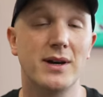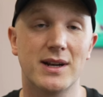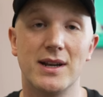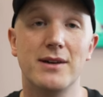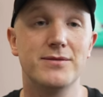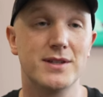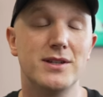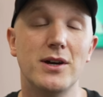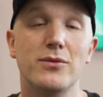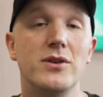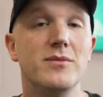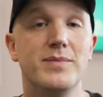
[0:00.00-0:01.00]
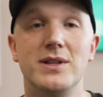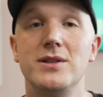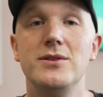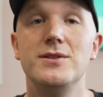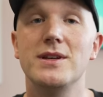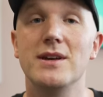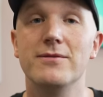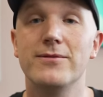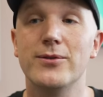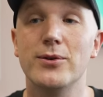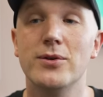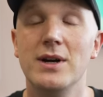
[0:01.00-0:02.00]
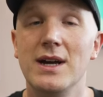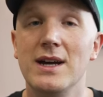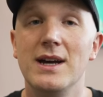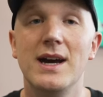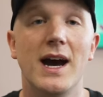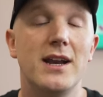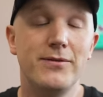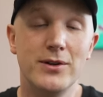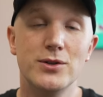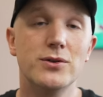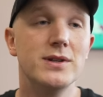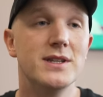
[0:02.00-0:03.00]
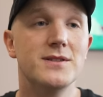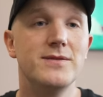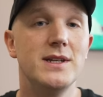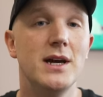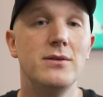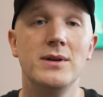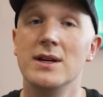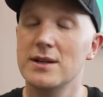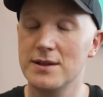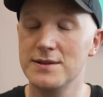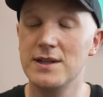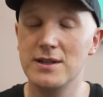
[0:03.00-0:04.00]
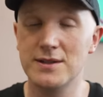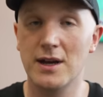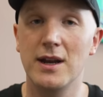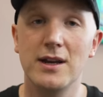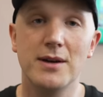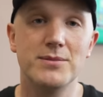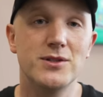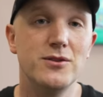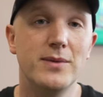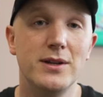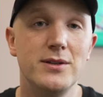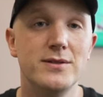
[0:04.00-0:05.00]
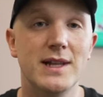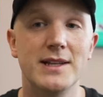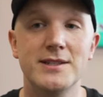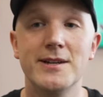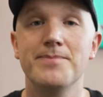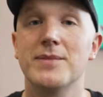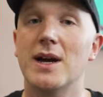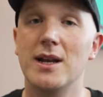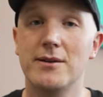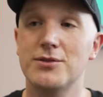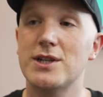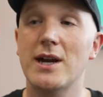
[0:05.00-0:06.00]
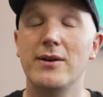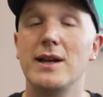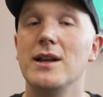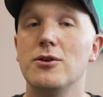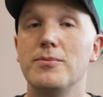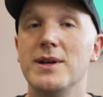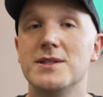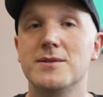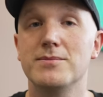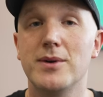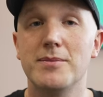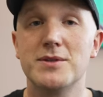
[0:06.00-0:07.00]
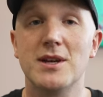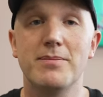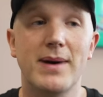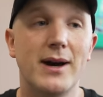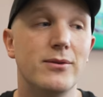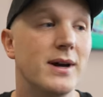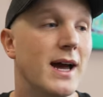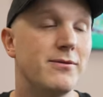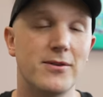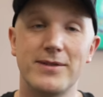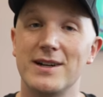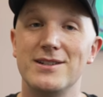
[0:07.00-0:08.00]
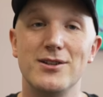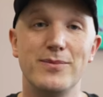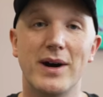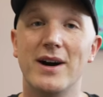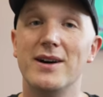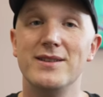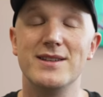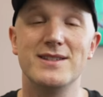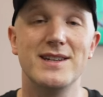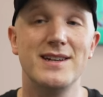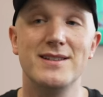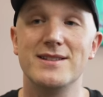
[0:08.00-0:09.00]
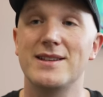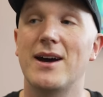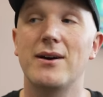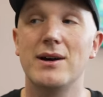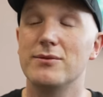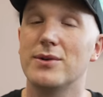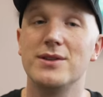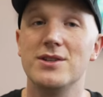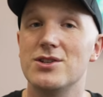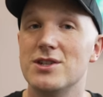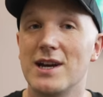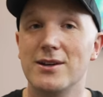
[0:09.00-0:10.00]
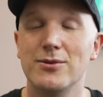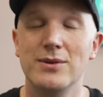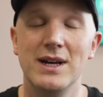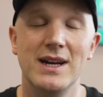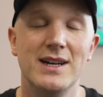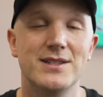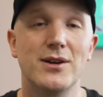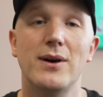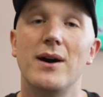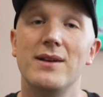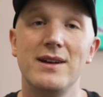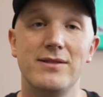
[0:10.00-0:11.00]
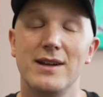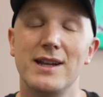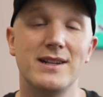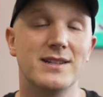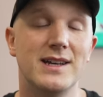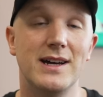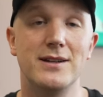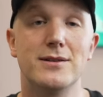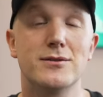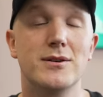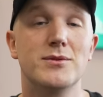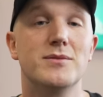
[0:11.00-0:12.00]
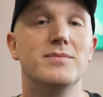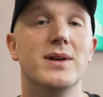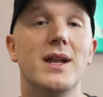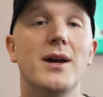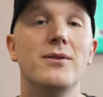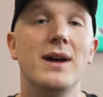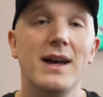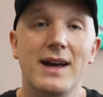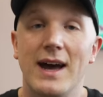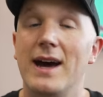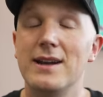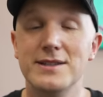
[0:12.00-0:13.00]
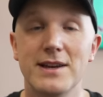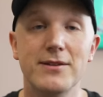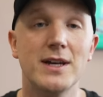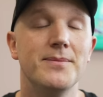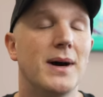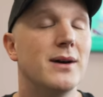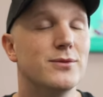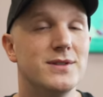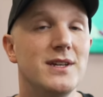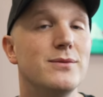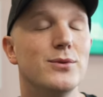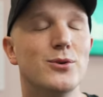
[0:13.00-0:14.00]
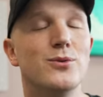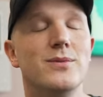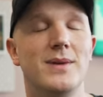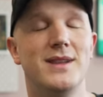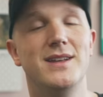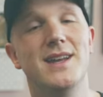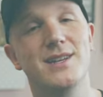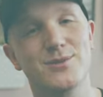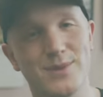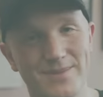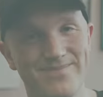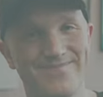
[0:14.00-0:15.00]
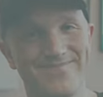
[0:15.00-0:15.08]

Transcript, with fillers: I'd love to know what you've been using it for. And if you enjoyed this video, consider signing up to my newsletter. I love sharing little bits and bobs about everything I do behind the scenes and how I run this channel. So I'll leave a link to that in the description below. And as ever, I will see you all in the next one.